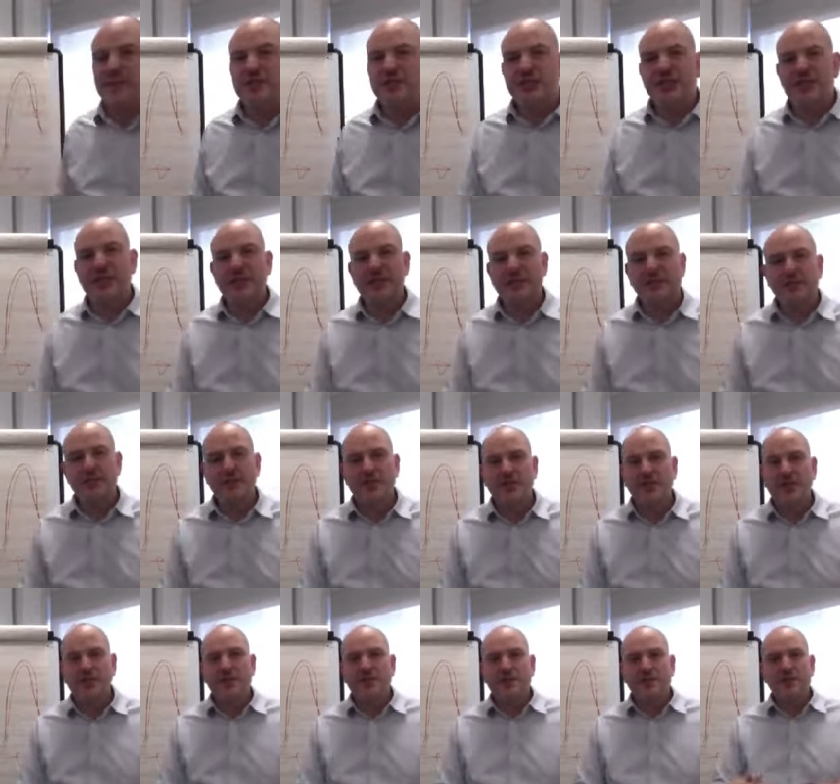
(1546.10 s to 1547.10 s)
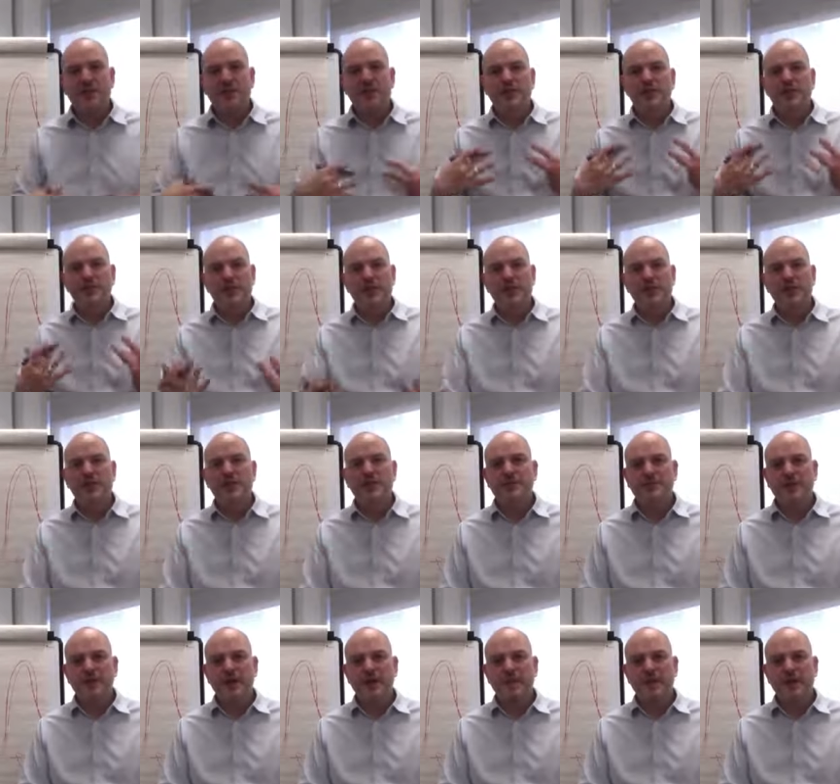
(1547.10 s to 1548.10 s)
6. So I tune
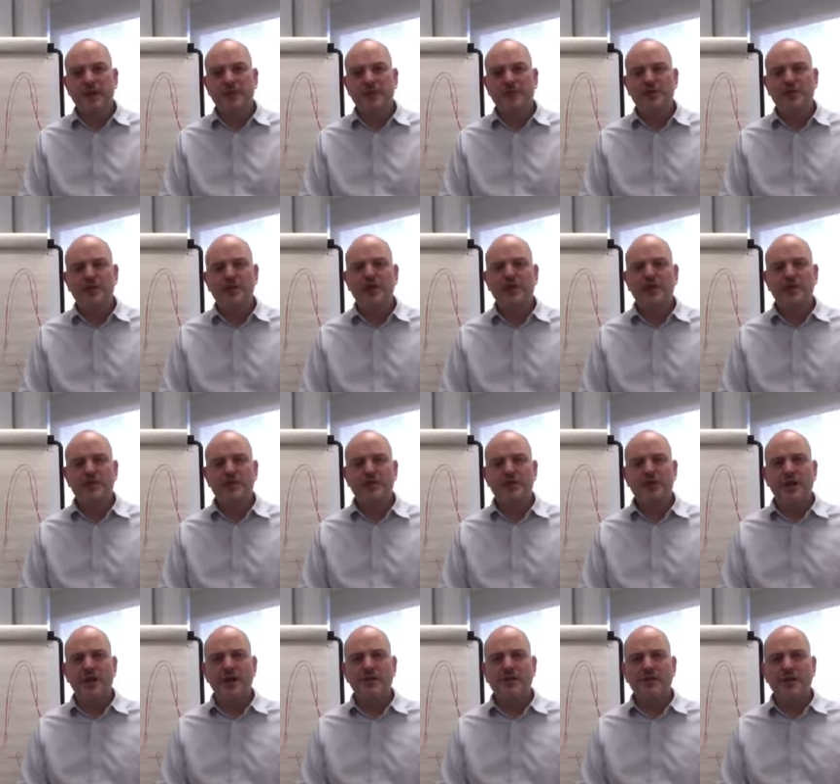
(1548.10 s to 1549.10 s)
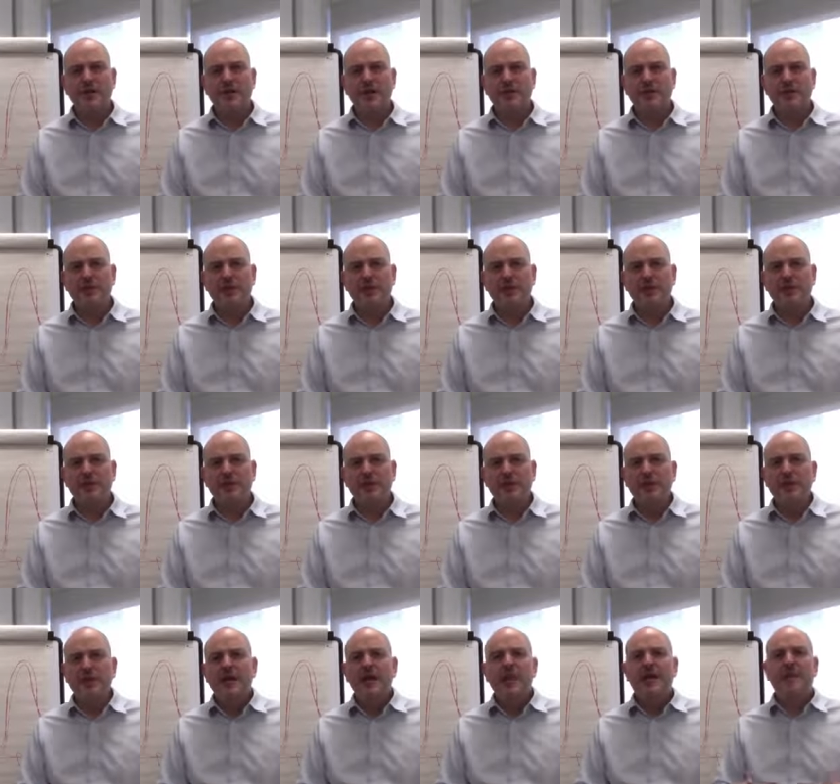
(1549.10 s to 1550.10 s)
into my emotion and I start to think, you know,
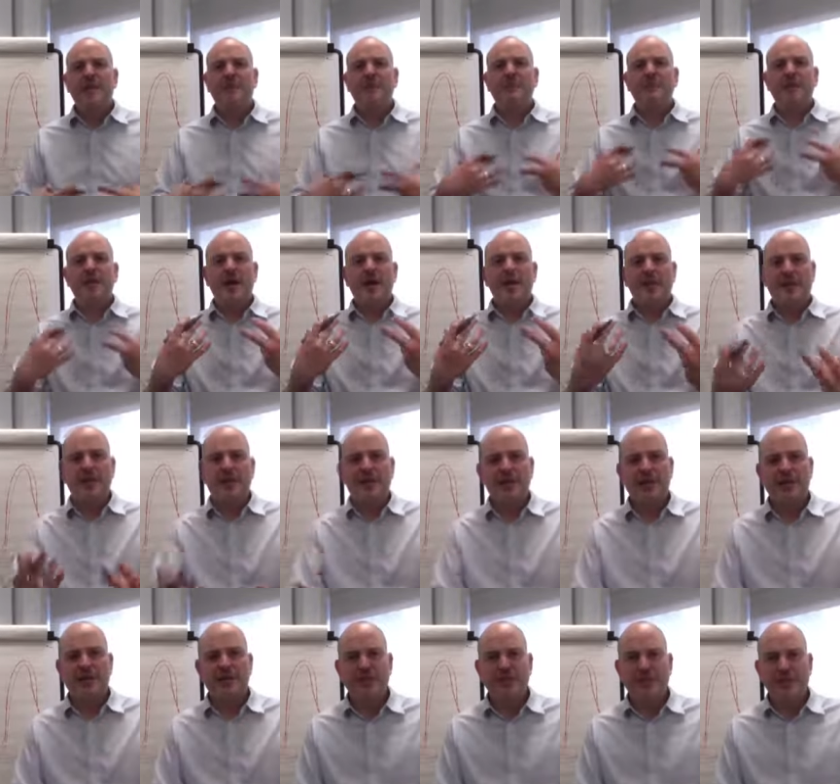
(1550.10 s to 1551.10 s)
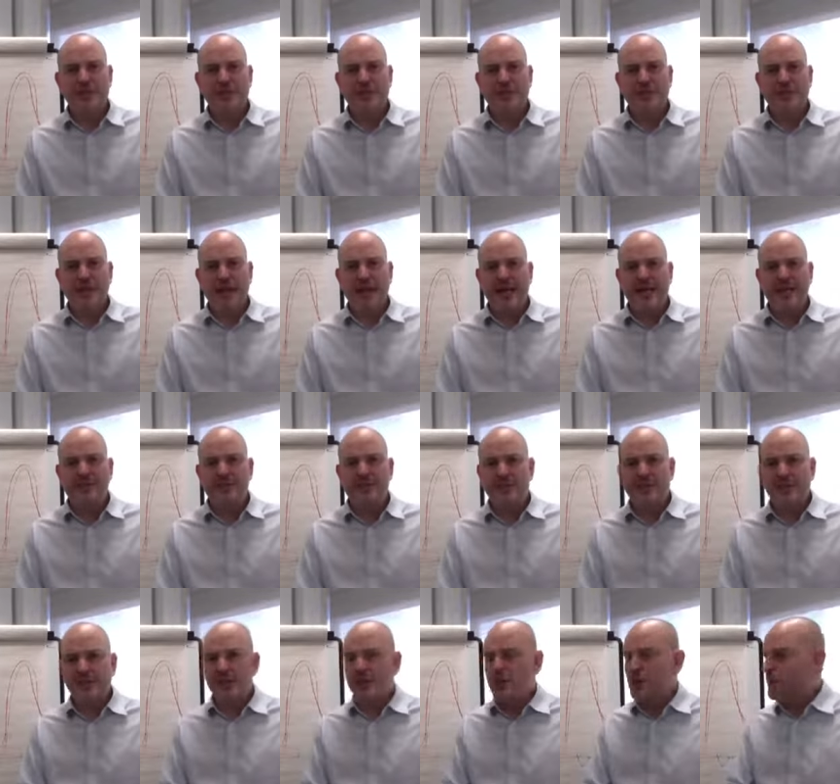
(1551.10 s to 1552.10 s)
it's becoming a bit too
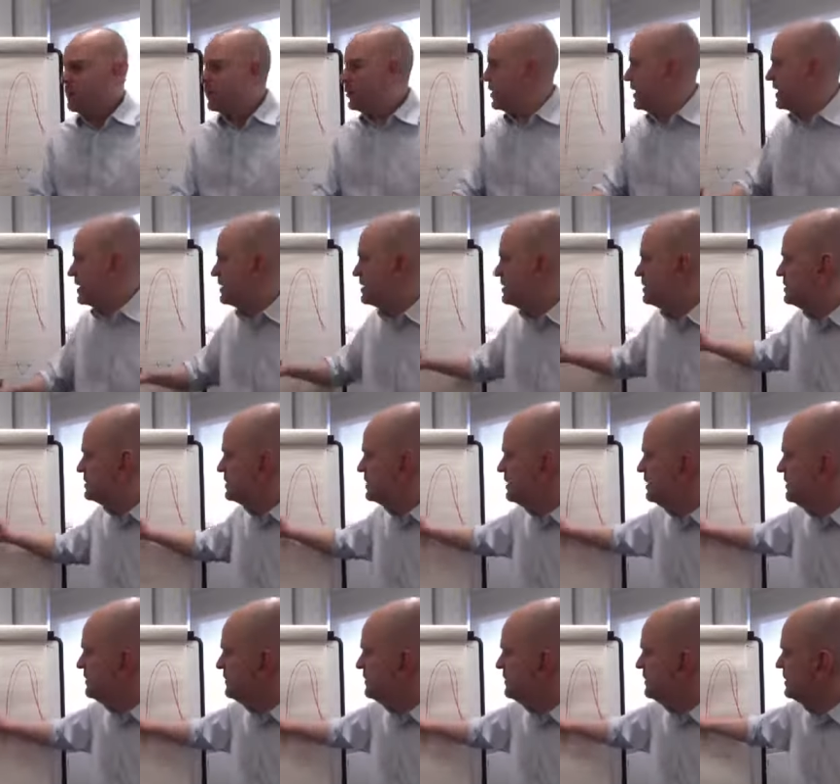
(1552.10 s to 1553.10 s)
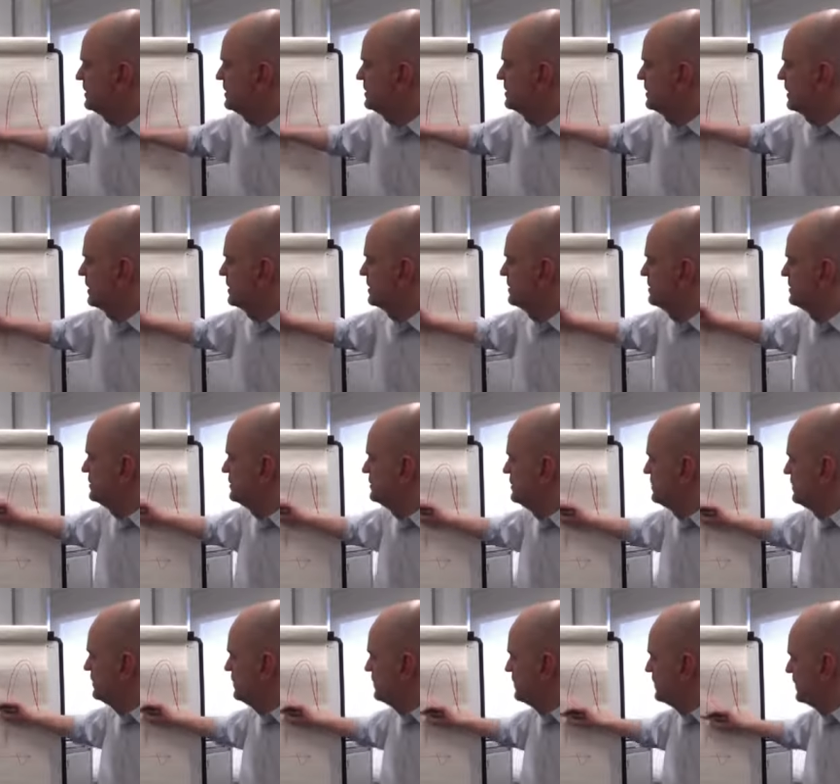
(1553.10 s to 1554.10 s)
intense. What I can do is I can
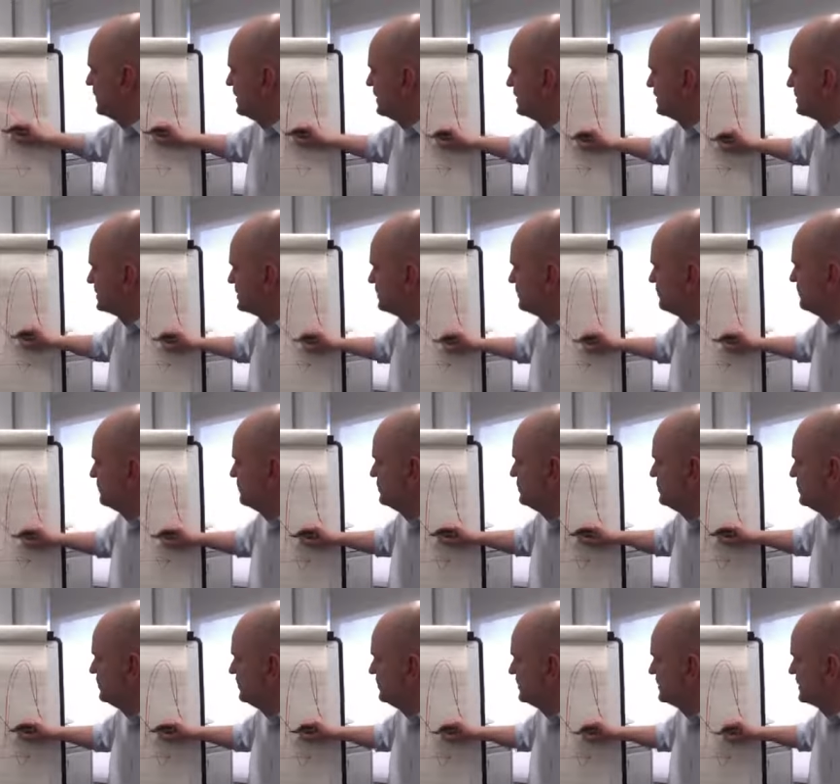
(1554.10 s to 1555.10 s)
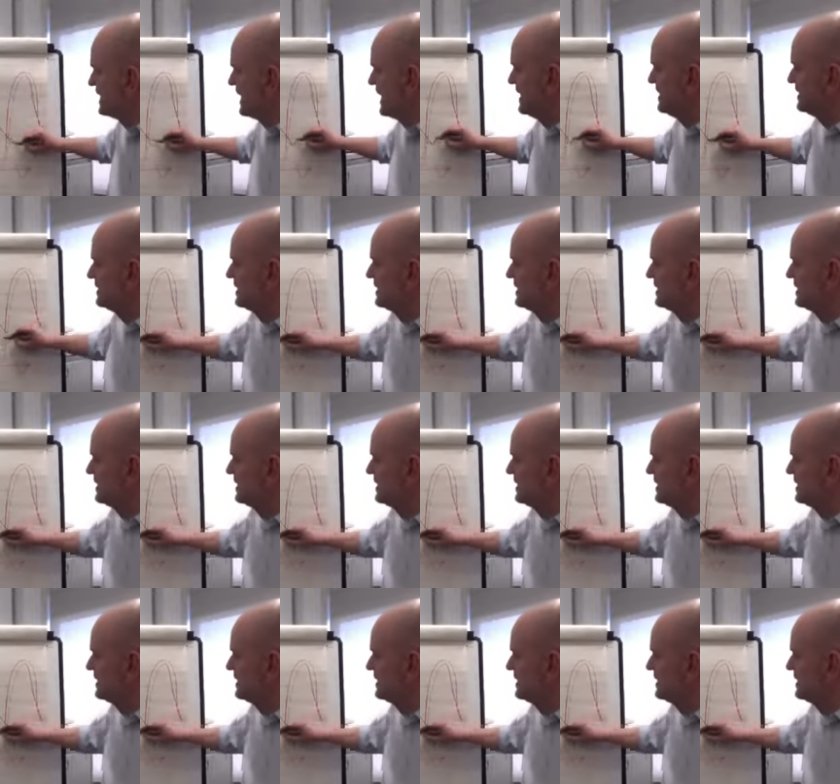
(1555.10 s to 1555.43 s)
do things to reduce that